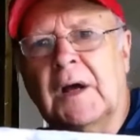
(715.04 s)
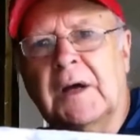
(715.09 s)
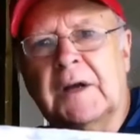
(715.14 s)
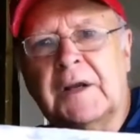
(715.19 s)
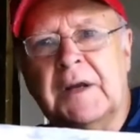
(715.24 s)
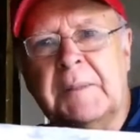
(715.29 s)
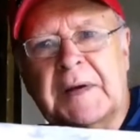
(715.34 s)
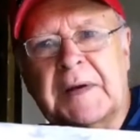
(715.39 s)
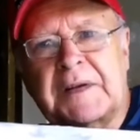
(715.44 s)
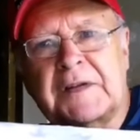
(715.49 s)

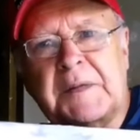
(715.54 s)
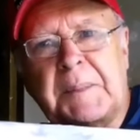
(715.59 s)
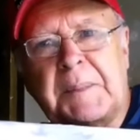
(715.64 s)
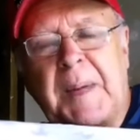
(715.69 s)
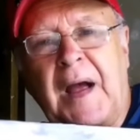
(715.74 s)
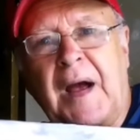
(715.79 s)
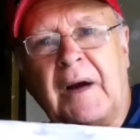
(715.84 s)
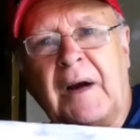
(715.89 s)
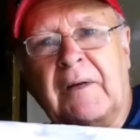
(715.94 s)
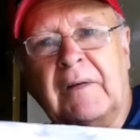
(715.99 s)
You mix the
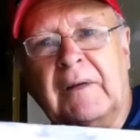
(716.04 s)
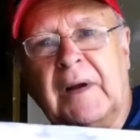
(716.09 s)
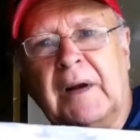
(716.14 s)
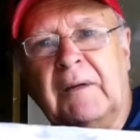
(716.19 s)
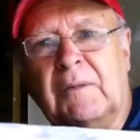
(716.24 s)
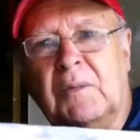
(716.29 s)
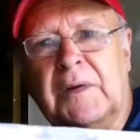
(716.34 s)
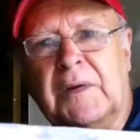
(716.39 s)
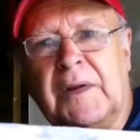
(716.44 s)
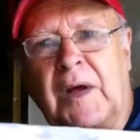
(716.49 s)
powder
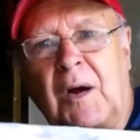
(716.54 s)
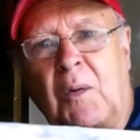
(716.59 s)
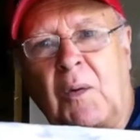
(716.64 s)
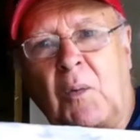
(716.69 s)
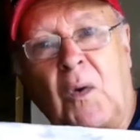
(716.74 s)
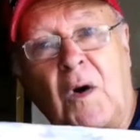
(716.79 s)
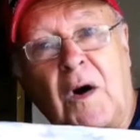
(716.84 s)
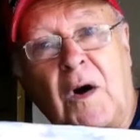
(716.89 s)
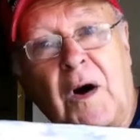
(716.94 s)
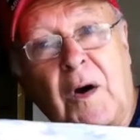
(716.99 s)
in with a
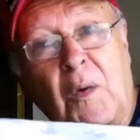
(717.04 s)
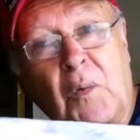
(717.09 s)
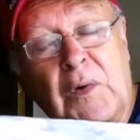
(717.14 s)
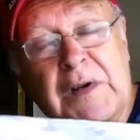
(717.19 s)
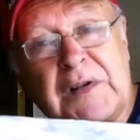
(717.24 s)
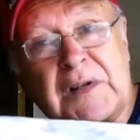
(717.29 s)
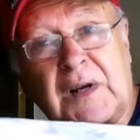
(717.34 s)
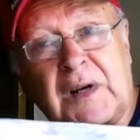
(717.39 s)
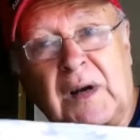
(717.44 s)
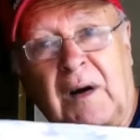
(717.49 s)
wire
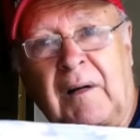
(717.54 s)
whisk